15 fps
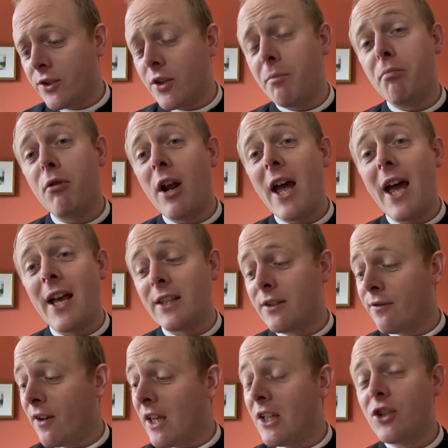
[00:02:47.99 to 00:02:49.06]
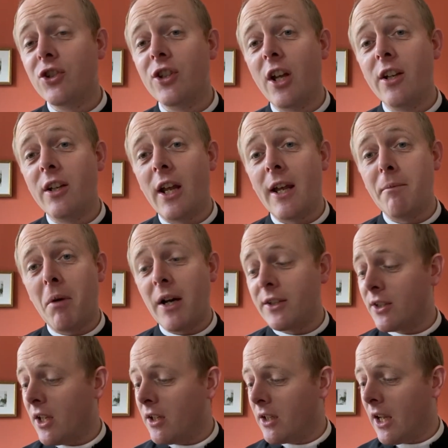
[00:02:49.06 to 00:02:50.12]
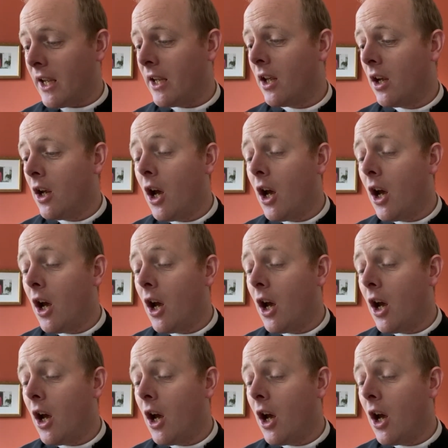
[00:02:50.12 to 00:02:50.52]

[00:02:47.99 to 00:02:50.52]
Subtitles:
the prayers for each Sunday by Sunday,